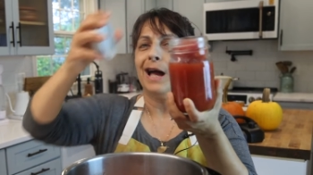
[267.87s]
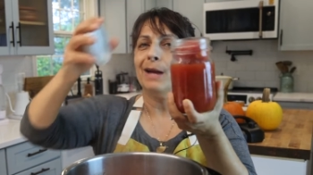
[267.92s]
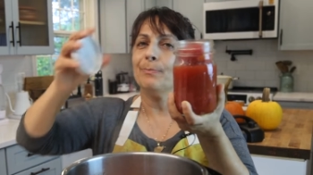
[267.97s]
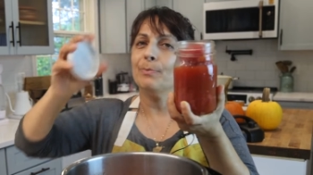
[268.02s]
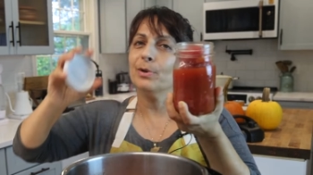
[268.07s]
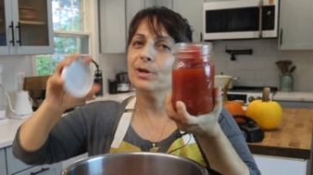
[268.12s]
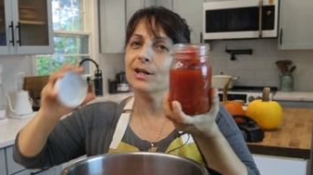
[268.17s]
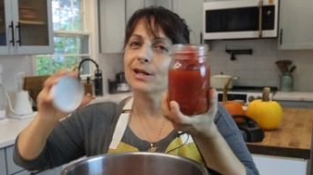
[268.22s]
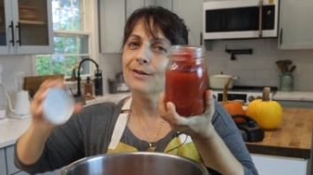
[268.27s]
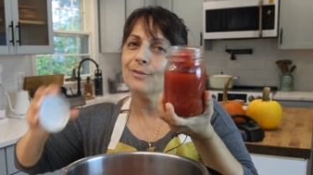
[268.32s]
I
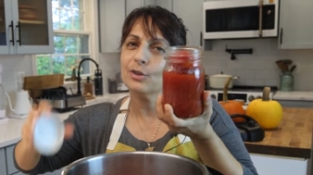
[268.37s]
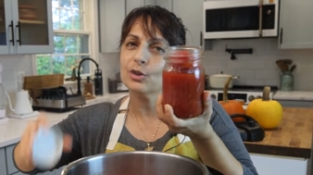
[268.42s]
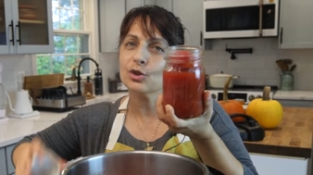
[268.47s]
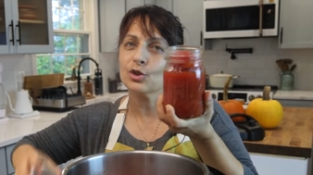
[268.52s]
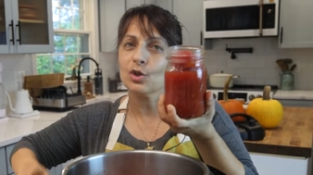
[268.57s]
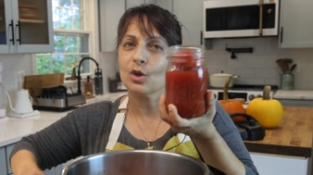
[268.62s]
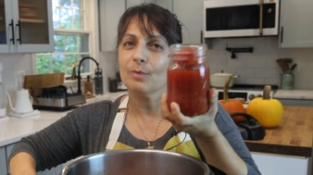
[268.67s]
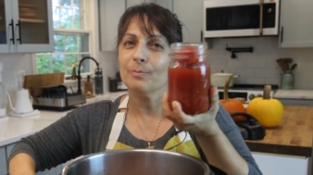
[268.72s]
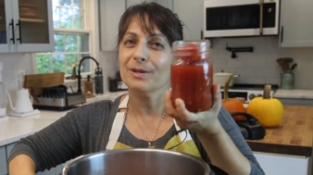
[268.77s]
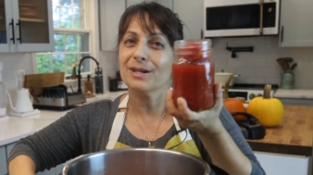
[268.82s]
put it in
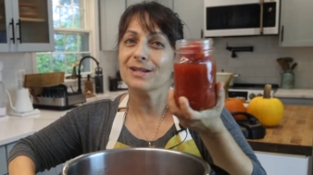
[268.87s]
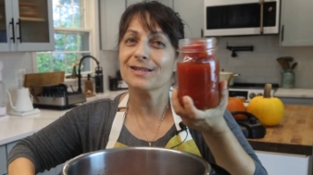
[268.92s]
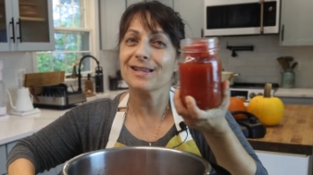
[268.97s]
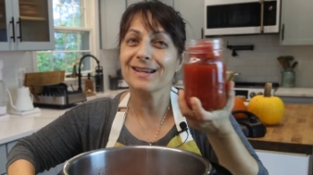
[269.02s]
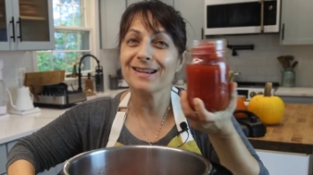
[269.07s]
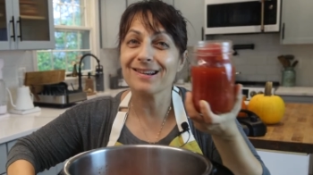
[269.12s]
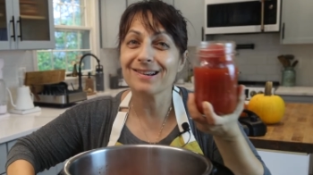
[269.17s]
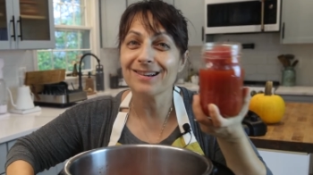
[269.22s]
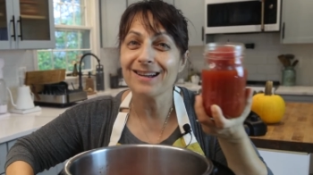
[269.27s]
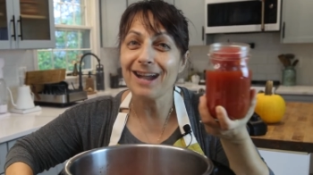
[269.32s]
this jar because
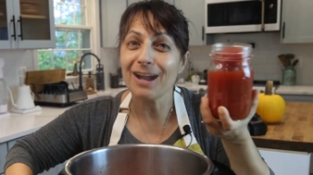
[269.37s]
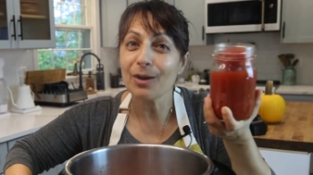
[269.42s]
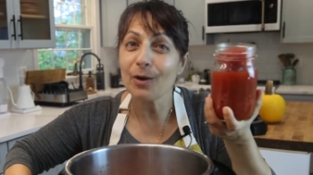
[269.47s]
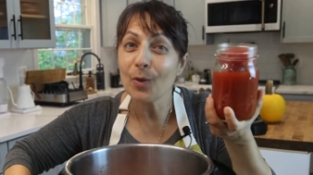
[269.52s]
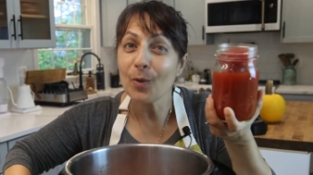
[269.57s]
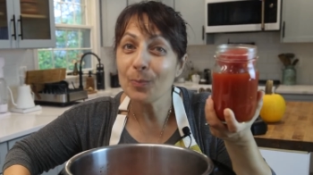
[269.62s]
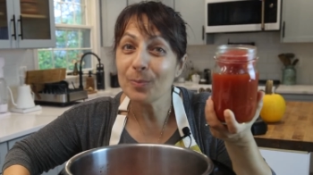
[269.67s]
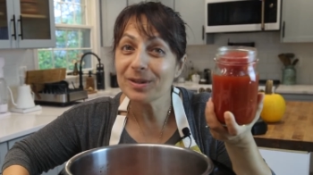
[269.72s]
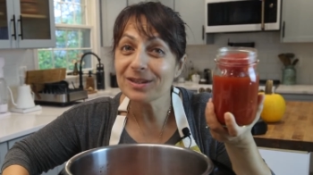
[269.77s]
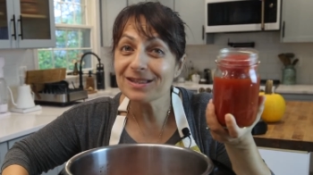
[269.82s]
like I
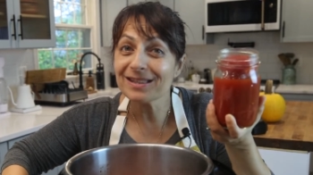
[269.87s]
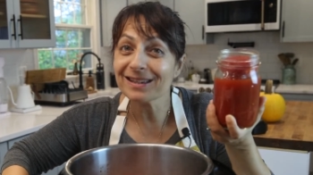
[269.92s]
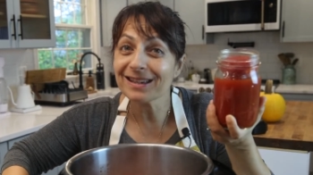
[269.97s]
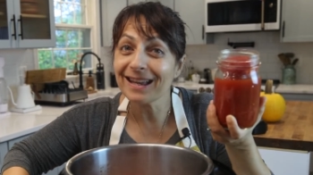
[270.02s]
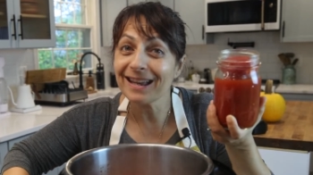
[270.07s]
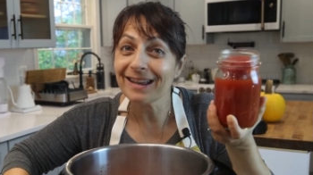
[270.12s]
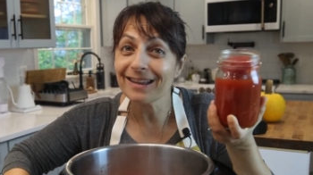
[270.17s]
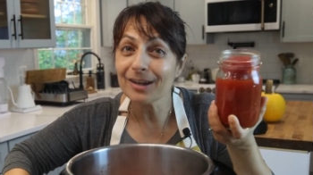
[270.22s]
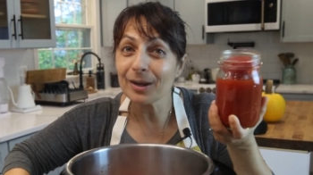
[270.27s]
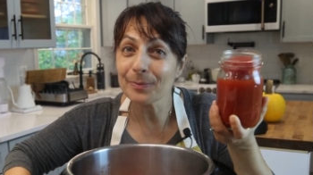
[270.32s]
opened the
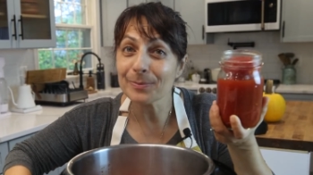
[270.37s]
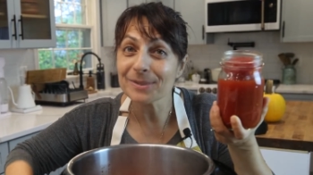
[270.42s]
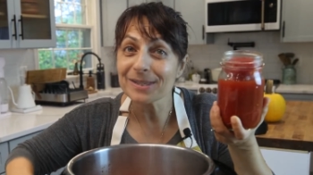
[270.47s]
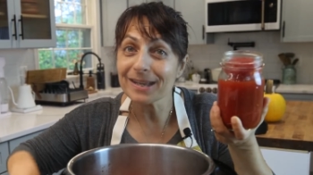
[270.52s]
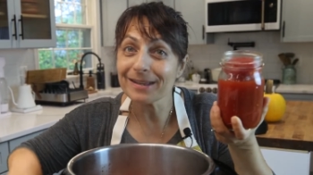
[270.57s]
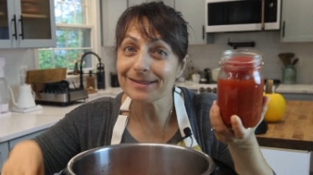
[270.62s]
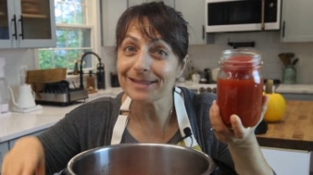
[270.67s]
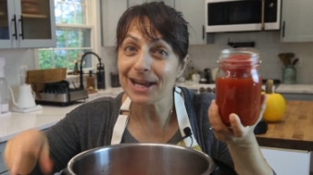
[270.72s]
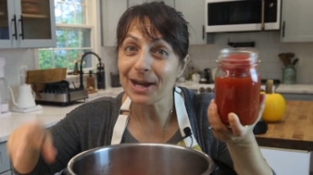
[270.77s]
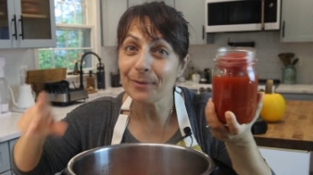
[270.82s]
can
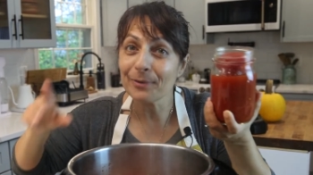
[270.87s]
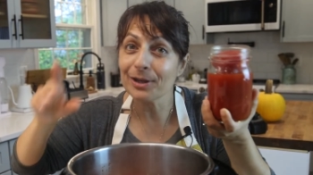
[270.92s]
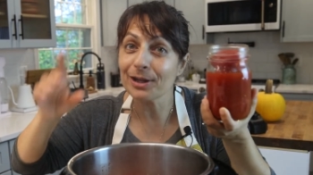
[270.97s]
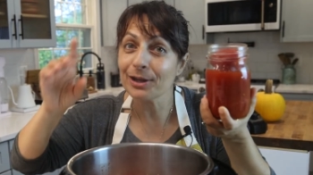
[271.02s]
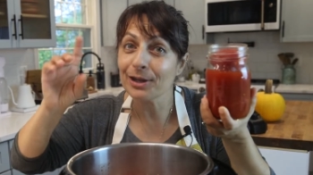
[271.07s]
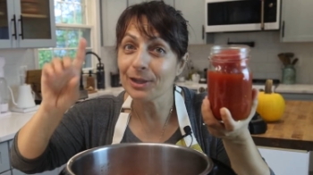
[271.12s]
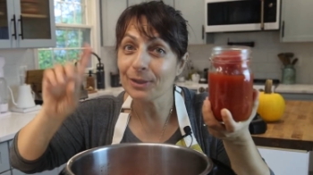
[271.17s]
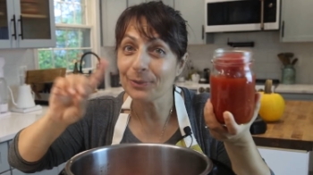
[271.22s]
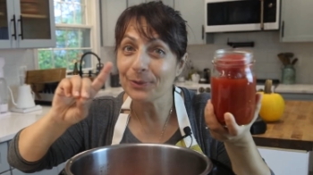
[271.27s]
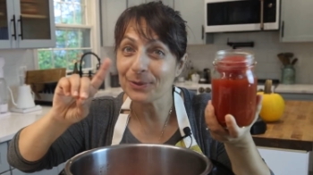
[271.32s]
upside down
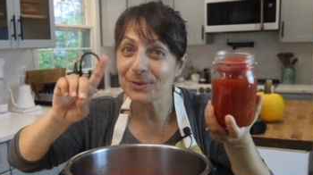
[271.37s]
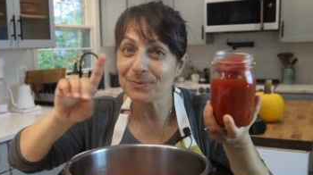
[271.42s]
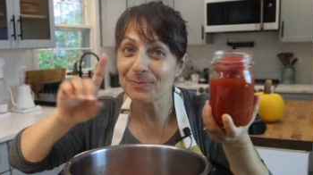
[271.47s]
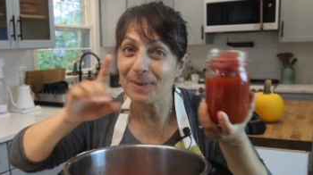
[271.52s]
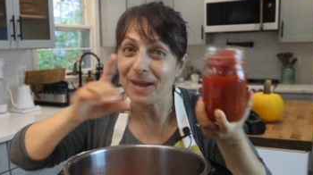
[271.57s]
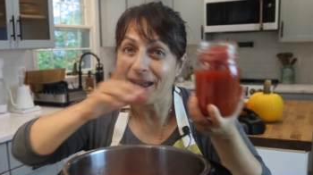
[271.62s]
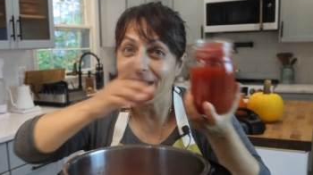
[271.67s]
and it looked